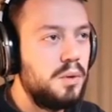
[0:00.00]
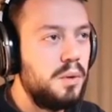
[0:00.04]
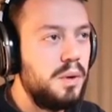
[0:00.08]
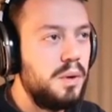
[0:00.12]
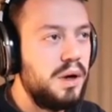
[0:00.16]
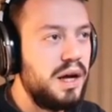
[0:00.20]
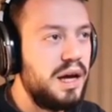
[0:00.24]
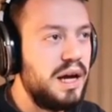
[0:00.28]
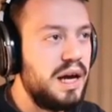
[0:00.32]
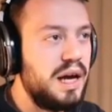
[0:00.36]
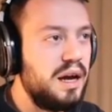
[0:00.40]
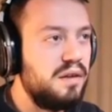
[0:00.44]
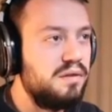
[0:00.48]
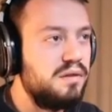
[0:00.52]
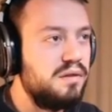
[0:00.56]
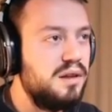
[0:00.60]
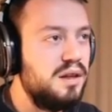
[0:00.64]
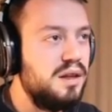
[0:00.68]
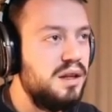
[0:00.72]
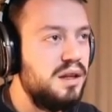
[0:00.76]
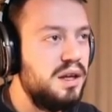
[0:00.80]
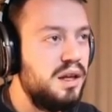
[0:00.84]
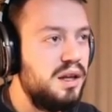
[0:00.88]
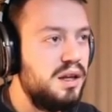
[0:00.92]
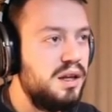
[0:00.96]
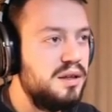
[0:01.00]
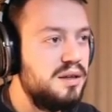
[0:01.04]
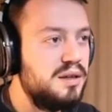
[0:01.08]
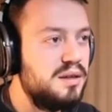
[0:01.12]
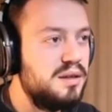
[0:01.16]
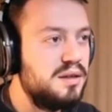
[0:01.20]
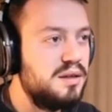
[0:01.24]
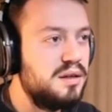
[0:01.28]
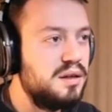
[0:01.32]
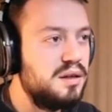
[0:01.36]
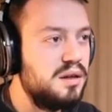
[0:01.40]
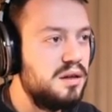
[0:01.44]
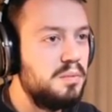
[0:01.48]
We have
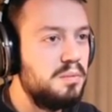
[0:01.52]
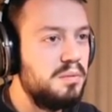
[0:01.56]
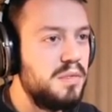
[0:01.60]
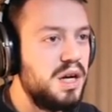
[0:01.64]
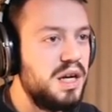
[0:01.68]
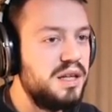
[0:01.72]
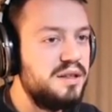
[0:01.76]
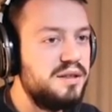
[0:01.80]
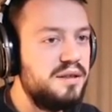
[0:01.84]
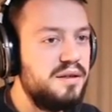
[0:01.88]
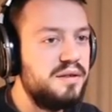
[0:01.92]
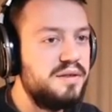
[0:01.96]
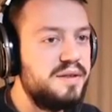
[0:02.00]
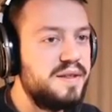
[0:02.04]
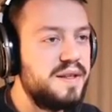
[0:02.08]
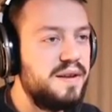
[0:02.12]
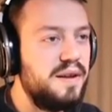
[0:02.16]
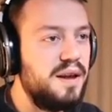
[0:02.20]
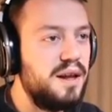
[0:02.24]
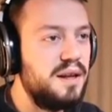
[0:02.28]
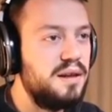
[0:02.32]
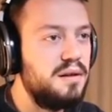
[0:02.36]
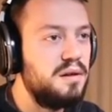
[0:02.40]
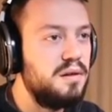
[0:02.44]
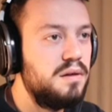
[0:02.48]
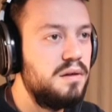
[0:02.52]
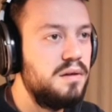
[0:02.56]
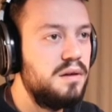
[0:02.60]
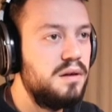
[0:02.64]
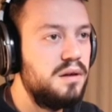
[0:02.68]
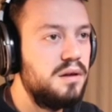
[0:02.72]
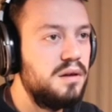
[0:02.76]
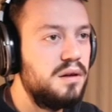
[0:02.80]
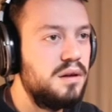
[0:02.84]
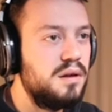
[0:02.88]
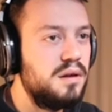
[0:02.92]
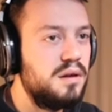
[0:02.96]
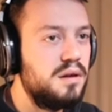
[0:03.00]
this master
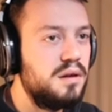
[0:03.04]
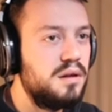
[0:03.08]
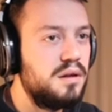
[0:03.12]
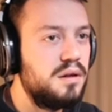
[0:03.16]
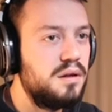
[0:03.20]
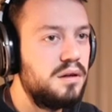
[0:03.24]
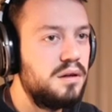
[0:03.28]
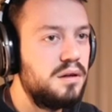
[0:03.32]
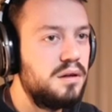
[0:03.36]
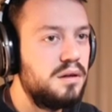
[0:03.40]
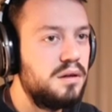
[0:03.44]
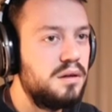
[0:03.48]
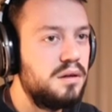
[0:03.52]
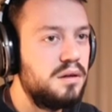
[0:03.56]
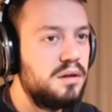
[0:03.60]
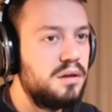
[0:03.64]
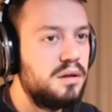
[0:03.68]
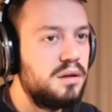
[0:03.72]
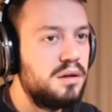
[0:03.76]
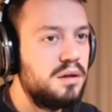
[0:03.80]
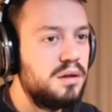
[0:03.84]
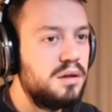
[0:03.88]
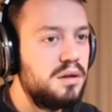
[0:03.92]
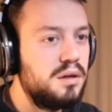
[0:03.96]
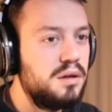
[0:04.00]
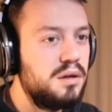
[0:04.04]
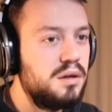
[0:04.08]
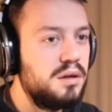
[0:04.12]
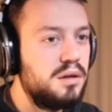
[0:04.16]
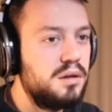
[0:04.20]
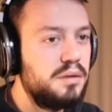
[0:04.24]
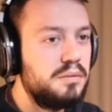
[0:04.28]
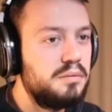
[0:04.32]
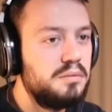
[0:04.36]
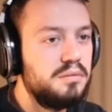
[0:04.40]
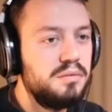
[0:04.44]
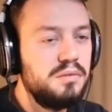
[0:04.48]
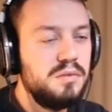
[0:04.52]
standalone. Another lesson I
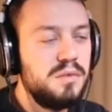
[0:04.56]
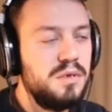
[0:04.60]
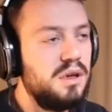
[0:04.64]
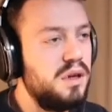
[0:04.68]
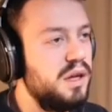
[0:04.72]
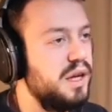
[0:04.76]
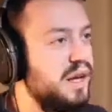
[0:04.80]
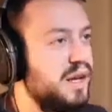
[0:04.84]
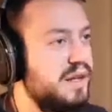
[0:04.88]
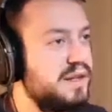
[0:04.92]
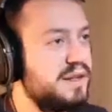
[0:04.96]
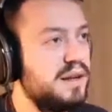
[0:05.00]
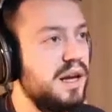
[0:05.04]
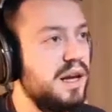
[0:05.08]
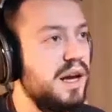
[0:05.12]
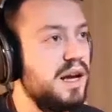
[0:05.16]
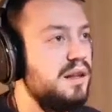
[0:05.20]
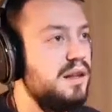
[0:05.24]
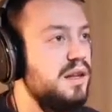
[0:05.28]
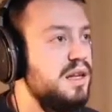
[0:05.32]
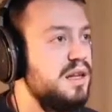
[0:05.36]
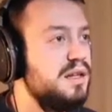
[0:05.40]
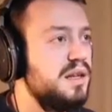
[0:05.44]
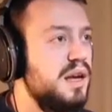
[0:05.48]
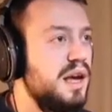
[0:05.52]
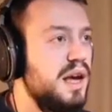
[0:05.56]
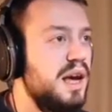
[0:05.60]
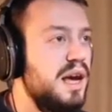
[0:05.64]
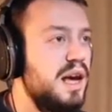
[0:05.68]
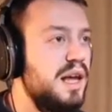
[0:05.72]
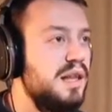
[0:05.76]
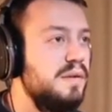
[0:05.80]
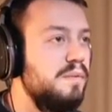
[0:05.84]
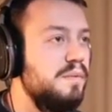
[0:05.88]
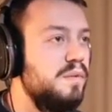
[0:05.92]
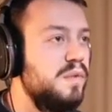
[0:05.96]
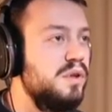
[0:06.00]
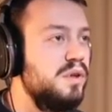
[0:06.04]
caught it's like this
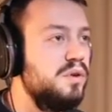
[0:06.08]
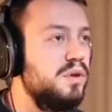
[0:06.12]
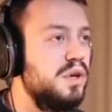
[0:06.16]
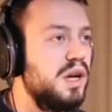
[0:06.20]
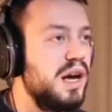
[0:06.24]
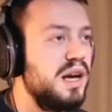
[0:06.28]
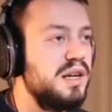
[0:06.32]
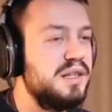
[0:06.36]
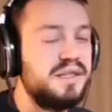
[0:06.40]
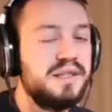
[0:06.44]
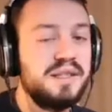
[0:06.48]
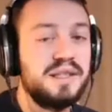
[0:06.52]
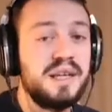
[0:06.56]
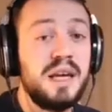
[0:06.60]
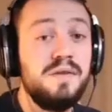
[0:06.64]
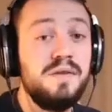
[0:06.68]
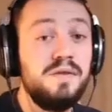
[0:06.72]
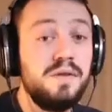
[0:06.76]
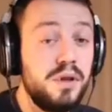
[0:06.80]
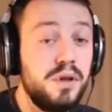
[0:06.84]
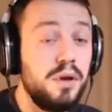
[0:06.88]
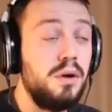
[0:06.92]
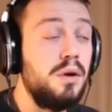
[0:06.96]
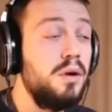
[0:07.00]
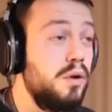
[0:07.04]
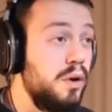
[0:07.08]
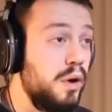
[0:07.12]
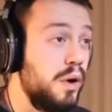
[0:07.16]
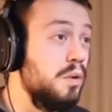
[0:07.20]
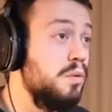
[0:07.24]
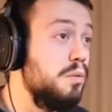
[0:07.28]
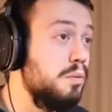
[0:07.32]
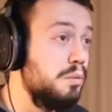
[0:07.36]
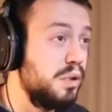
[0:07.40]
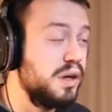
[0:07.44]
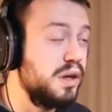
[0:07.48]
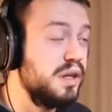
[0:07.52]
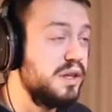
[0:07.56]
and you can save your
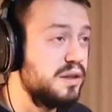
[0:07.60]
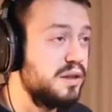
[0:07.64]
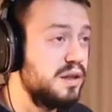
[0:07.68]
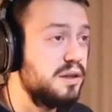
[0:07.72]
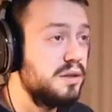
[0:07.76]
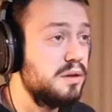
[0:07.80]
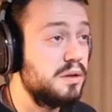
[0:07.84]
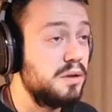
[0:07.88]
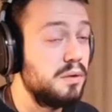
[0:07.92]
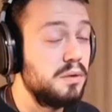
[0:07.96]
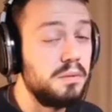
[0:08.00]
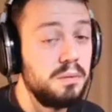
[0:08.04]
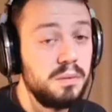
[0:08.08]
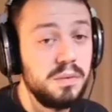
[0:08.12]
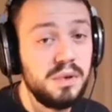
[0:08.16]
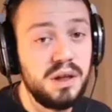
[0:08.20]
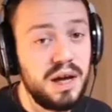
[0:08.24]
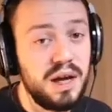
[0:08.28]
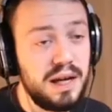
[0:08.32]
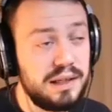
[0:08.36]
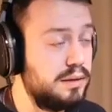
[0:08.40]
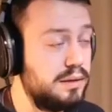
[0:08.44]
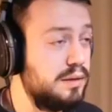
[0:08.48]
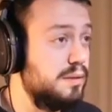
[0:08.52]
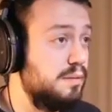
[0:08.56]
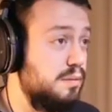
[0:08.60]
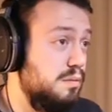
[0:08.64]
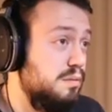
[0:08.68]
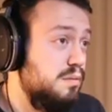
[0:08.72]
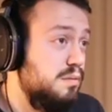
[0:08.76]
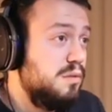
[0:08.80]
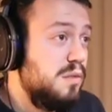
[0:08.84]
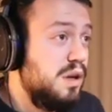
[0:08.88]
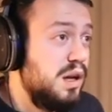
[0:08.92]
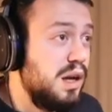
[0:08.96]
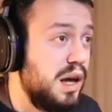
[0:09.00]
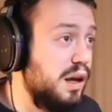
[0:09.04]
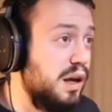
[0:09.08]
own presets so that's
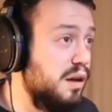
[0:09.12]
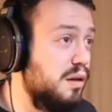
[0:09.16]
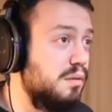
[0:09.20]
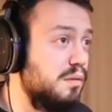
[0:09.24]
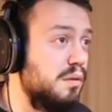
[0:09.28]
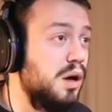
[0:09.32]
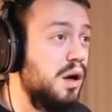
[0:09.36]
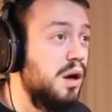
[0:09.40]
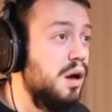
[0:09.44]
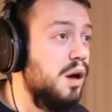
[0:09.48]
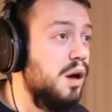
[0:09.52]
like